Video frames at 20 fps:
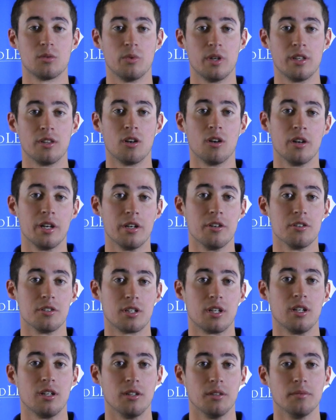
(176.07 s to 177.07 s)
to win, our hitters
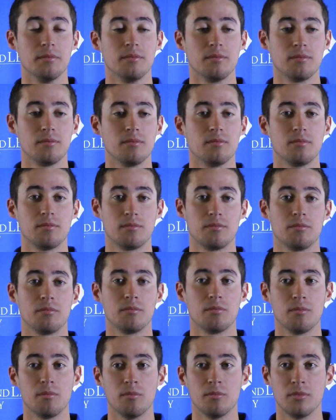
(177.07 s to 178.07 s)
are going to,
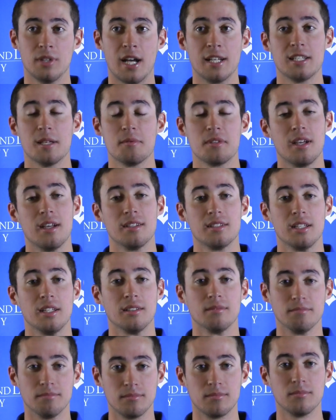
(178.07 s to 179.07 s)
9 times out of
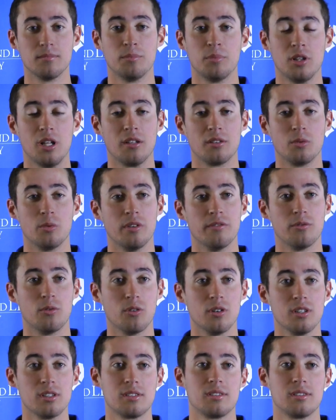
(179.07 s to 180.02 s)
10, pull out the win for